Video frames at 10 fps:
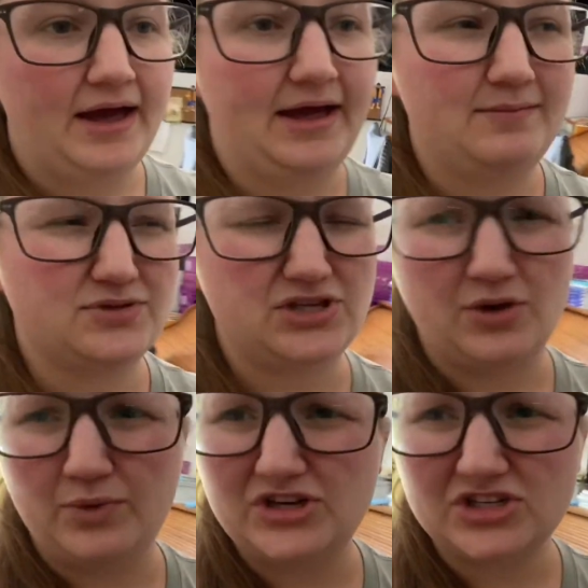Um,
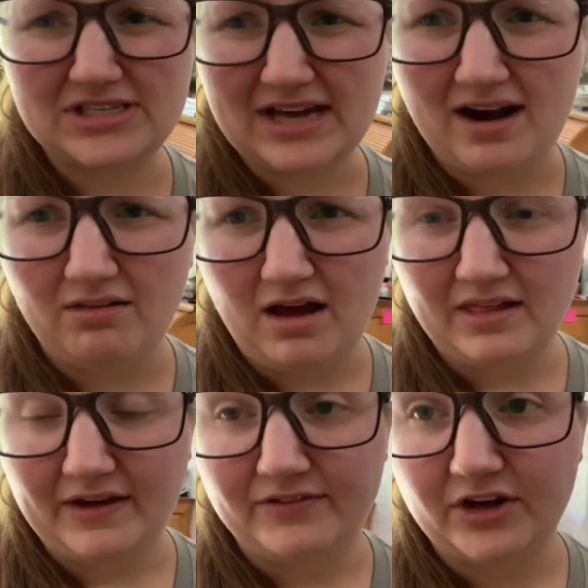so we just had a
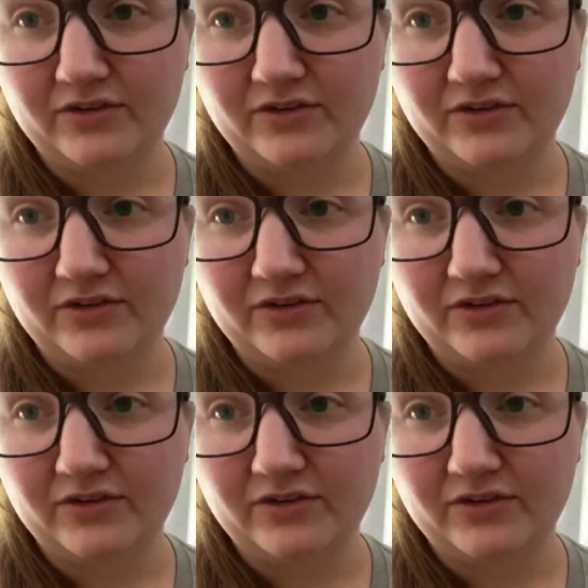lot left